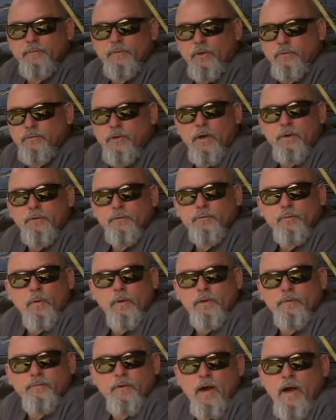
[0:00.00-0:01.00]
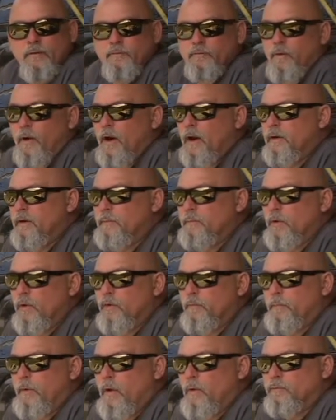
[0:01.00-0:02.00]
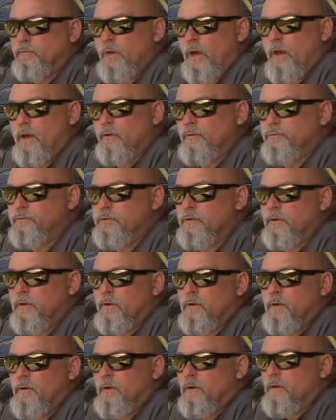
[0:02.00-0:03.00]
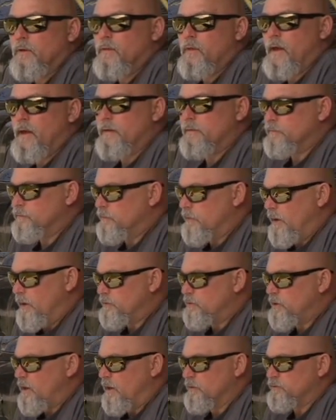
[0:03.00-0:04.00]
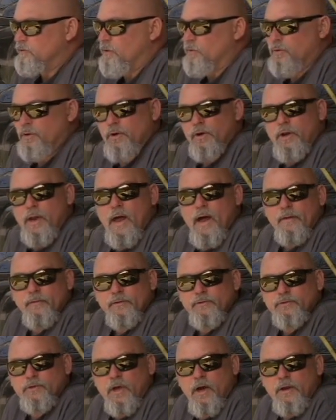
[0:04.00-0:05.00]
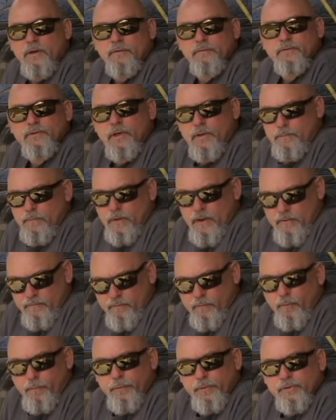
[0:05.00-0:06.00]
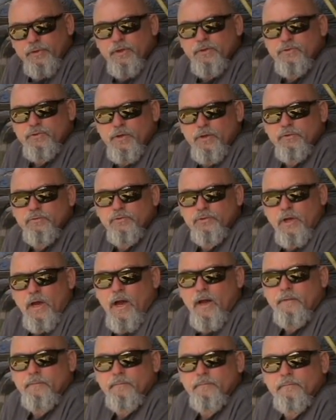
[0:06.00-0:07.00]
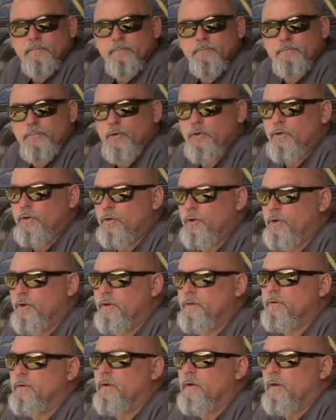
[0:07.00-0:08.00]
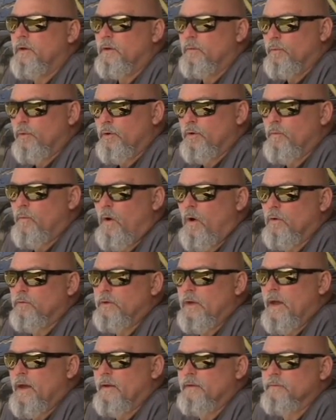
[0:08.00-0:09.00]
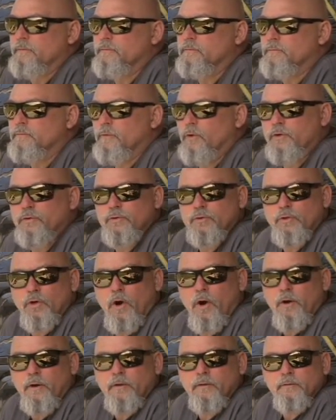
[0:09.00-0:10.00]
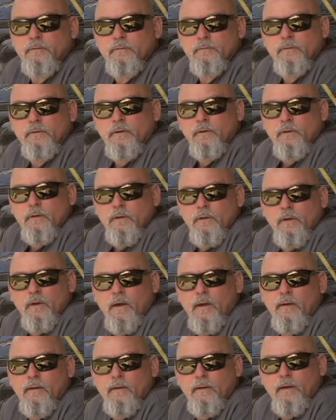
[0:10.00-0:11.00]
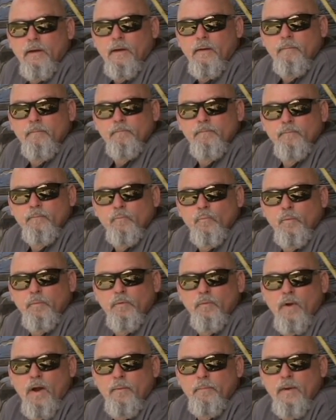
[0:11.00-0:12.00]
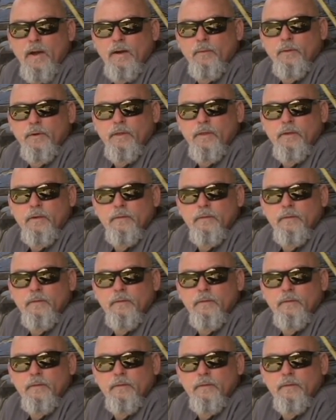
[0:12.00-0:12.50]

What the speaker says: Those 125 grain, them little boat tails, they shot so good out of this gun, it was unbelievable. But these still shot pretty good. We're gonna walk down, look at the target, and we'll be right back with you.